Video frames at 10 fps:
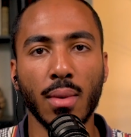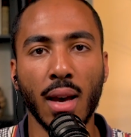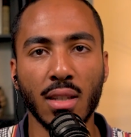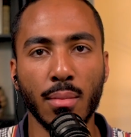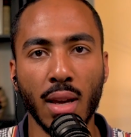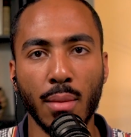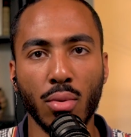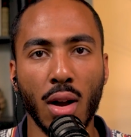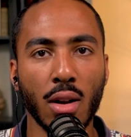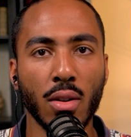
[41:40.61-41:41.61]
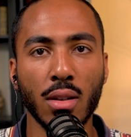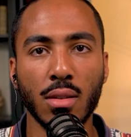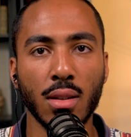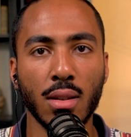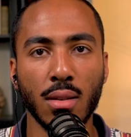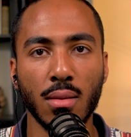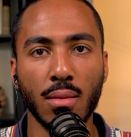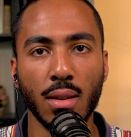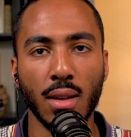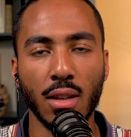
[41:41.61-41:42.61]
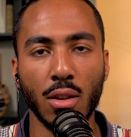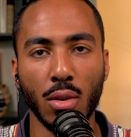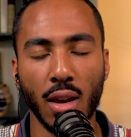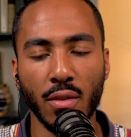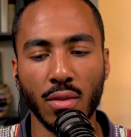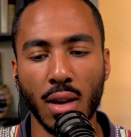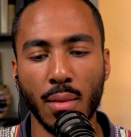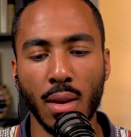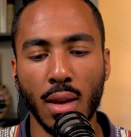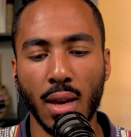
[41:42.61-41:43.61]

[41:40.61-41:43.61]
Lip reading: Has it made progress in your lifetime?